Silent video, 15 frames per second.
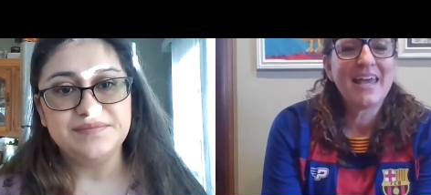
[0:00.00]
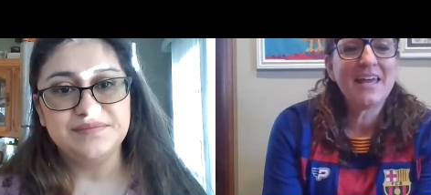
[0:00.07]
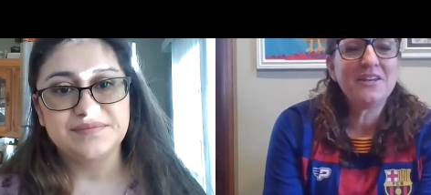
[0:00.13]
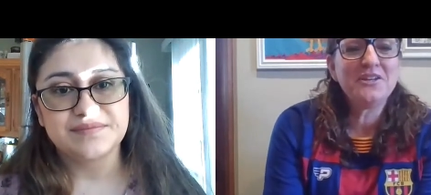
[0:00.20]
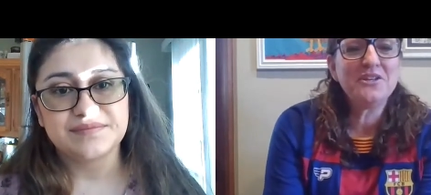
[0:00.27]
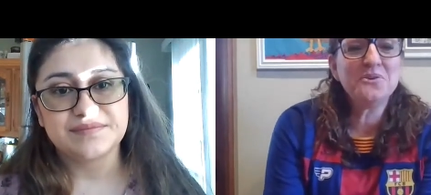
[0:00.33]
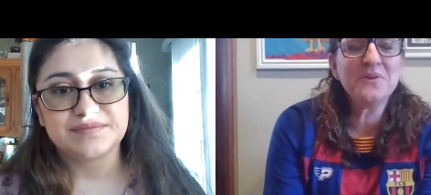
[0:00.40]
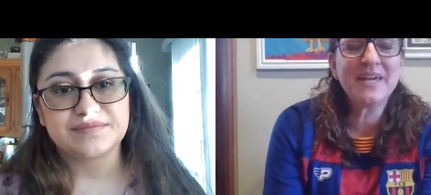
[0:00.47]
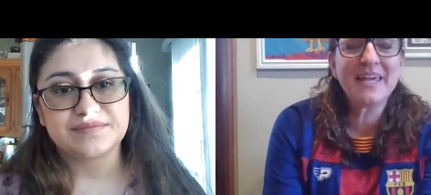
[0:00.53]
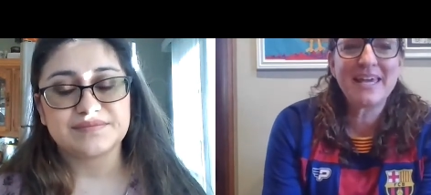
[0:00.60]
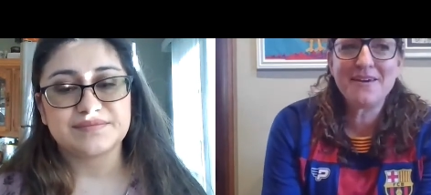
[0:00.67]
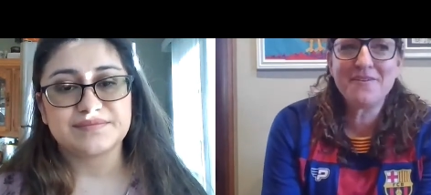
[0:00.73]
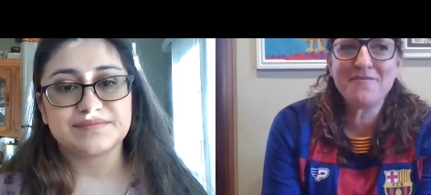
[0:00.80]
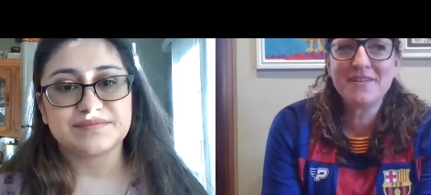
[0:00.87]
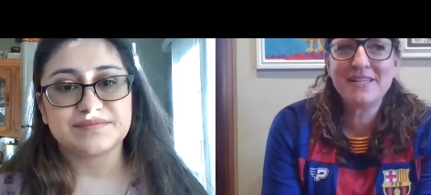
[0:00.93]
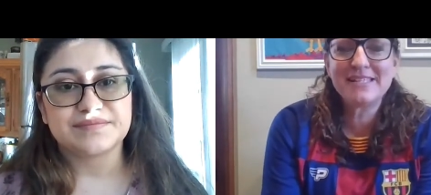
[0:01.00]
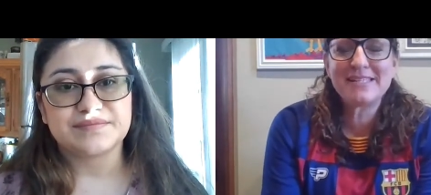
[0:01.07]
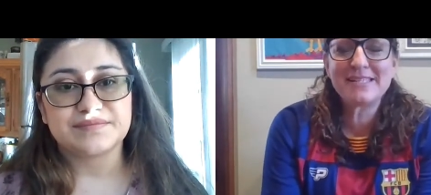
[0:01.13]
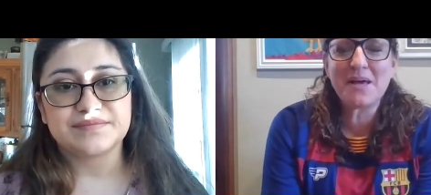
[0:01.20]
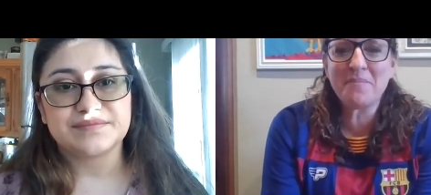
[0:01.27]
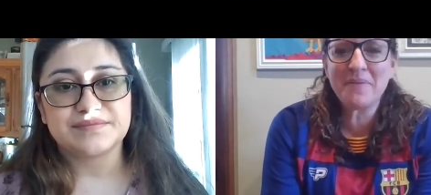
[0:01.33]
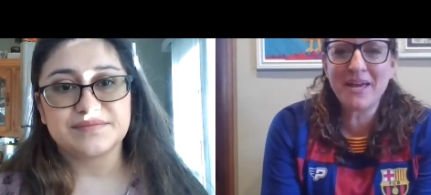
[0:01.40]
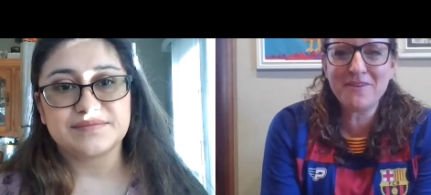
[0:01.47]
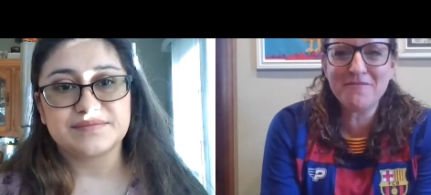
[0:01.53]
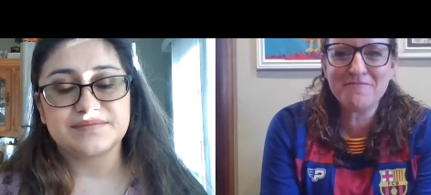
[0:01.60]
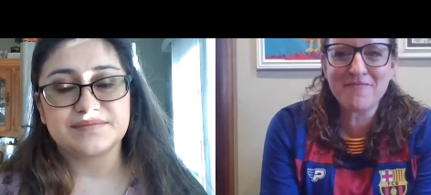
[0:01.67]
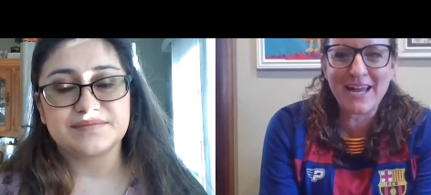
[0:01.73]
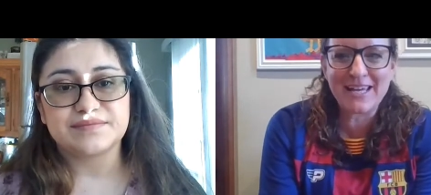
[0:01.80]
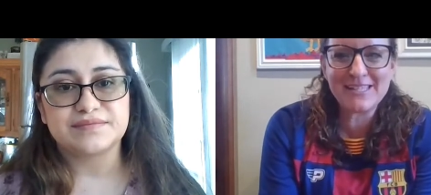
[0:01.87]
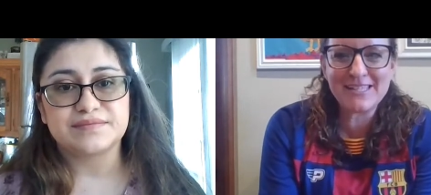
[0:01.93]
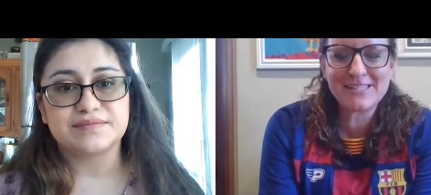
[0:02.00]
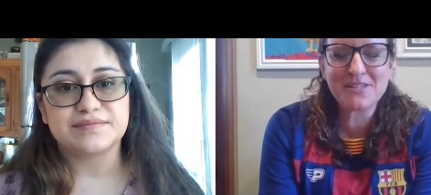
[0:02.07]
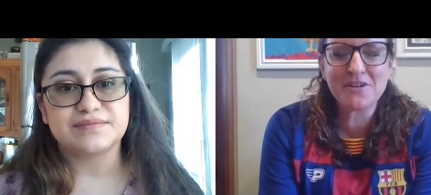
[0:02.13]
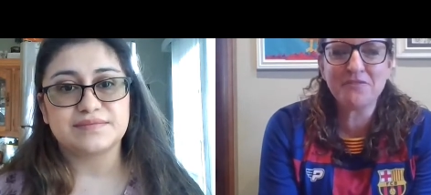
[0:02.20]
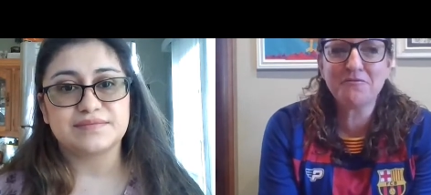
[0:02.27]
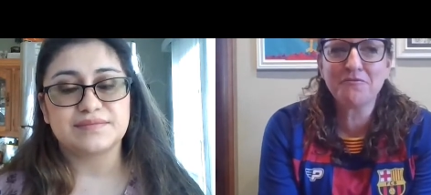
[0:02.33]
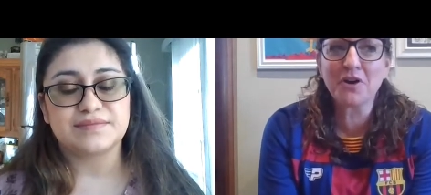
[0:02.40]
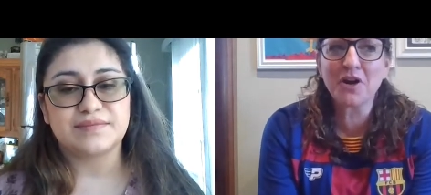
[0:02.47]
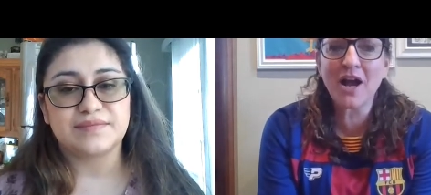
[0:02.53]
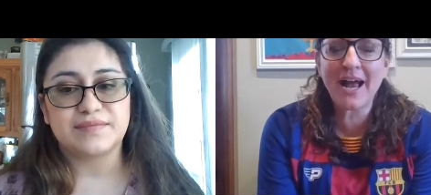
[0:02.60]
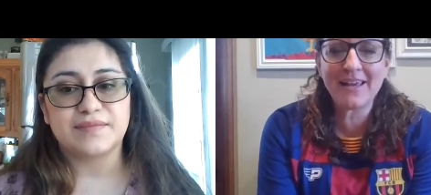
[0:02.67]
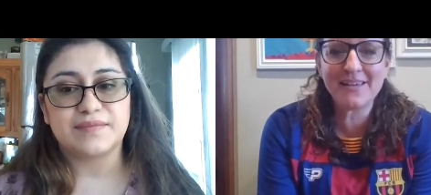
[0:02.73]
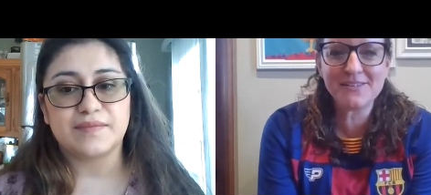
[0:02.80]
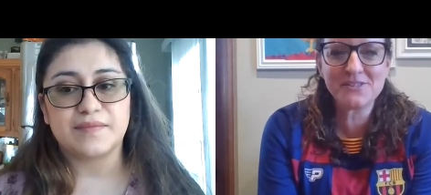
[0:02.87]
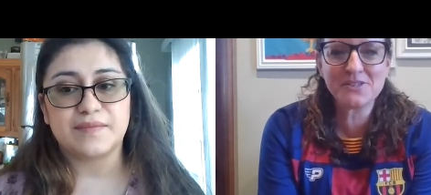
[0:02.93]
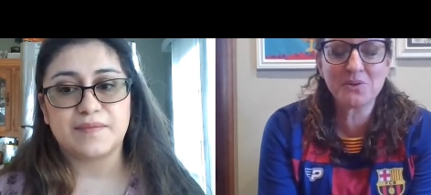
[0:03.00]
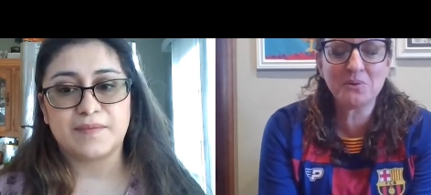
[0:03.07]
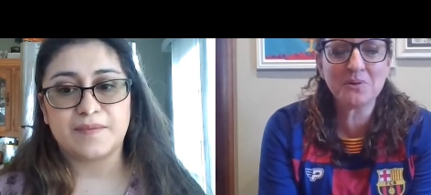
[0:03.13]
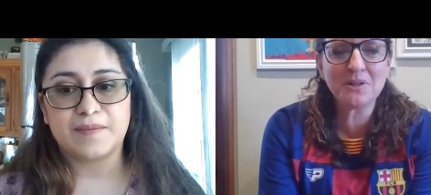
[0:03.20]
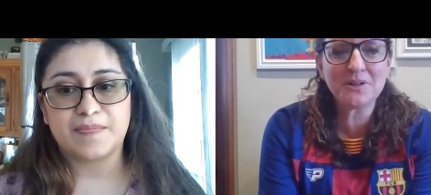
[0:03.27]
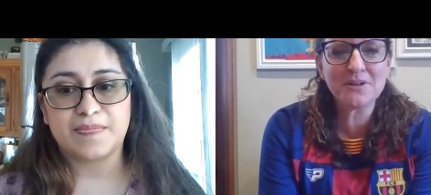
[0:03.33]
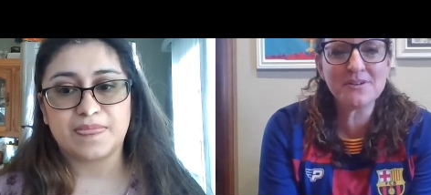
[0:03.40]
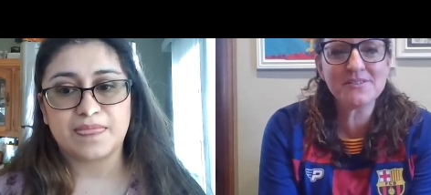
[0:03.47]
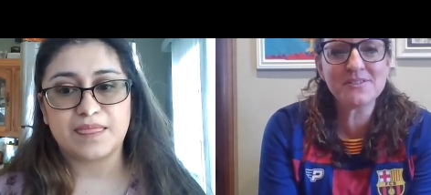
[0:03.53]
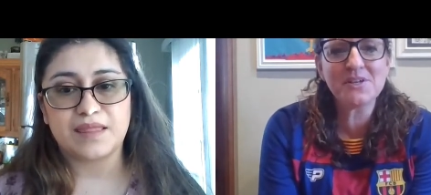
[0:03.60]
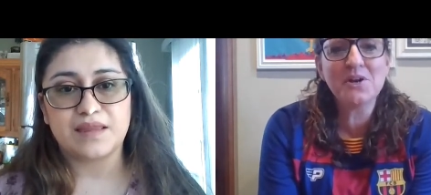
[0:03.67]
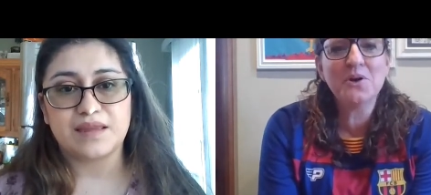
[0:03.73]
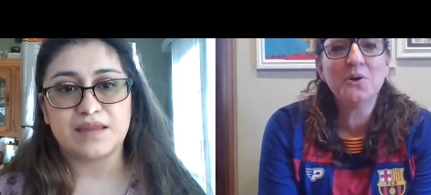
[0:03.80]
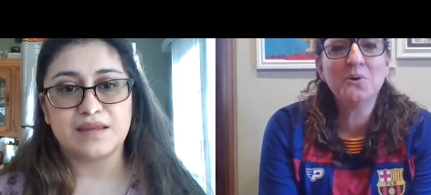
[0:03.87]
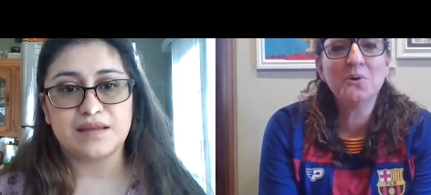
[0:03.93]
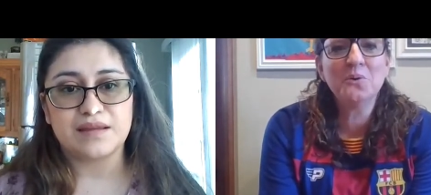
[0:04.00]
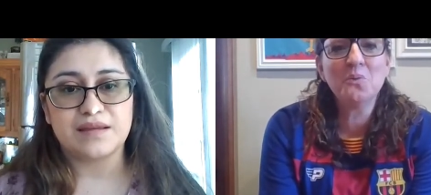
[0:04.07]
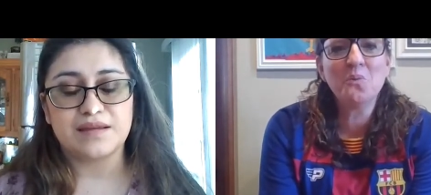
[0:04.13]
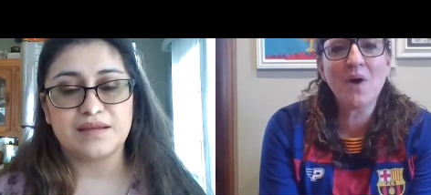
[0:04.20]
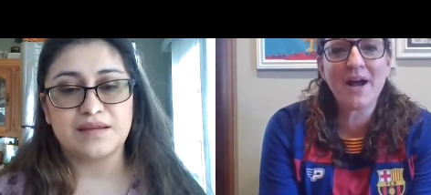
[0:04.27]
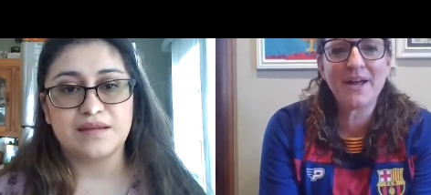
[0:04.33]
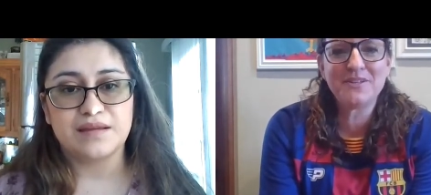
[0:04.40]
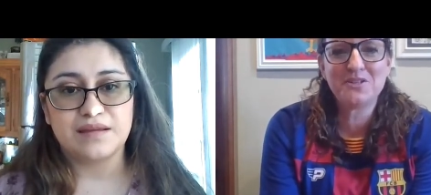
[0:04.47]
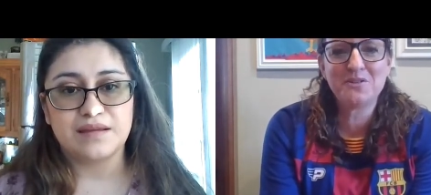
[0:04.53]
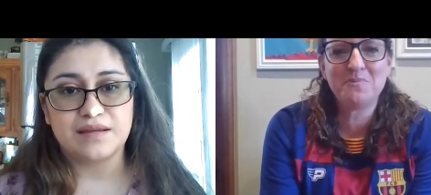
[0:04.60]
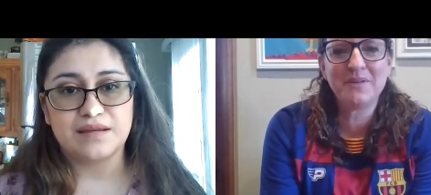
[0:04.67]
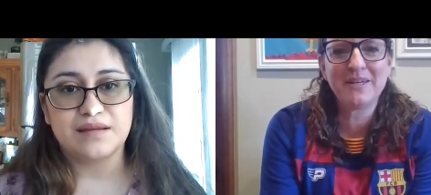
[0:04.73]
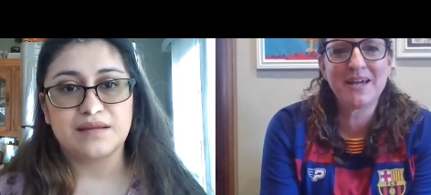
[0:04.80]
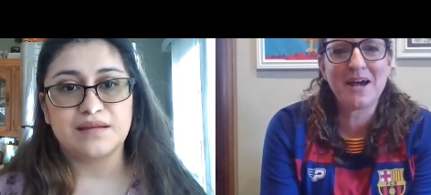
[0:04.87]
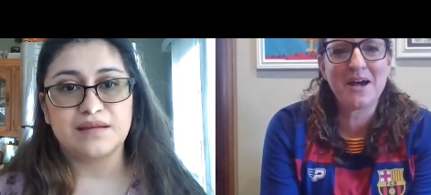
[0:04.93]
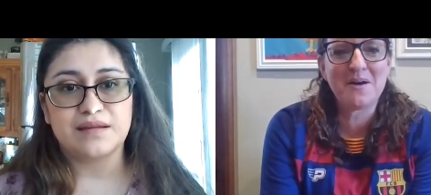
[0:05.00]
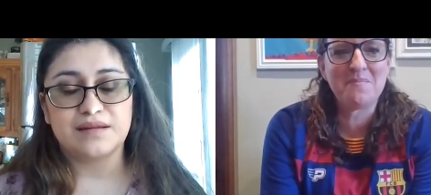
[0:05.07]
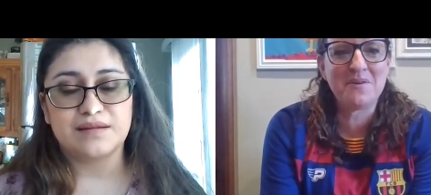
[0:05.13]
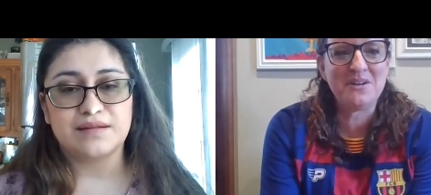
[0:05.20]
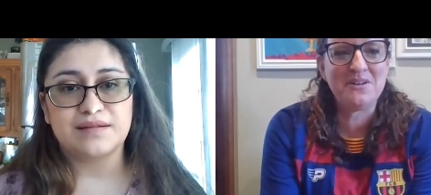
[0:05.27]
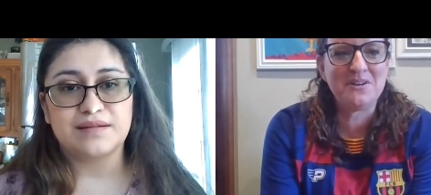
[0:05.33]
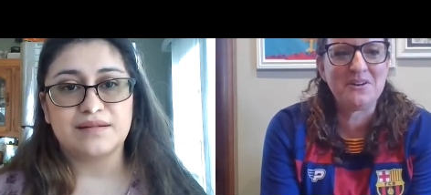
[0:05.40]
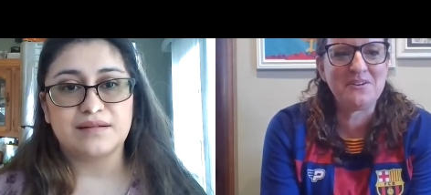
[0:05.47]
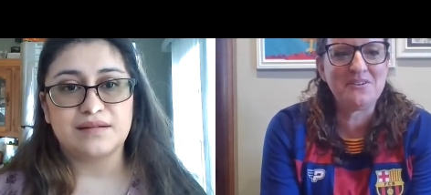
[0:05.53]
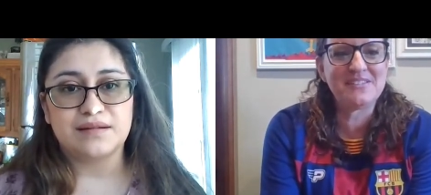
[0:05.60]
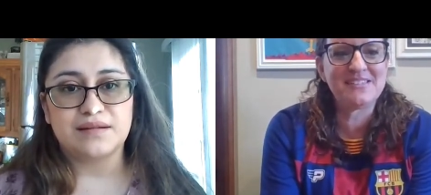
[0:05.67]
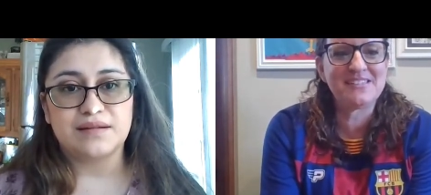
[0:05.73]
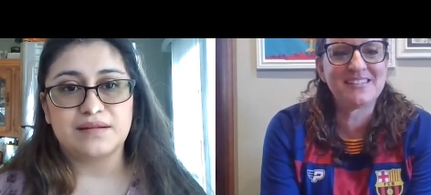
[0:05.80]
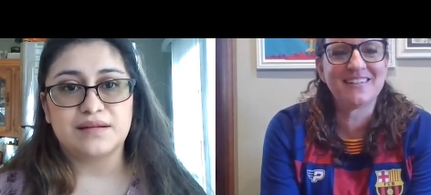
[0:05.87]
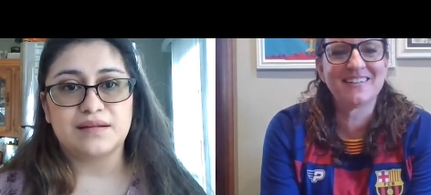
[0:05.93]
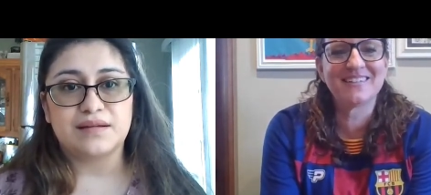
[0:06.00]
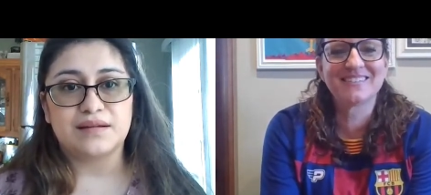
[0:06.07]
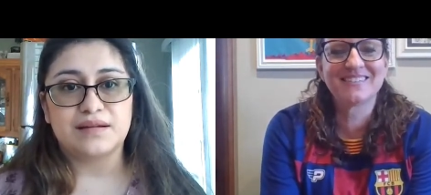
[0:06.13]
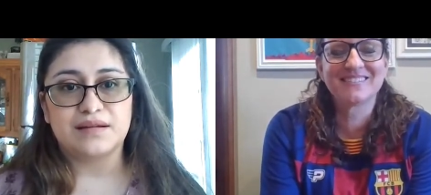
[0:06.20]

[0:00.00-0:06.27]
Speaker 1: Can you give some advice for high schoolers who want to become a nurse?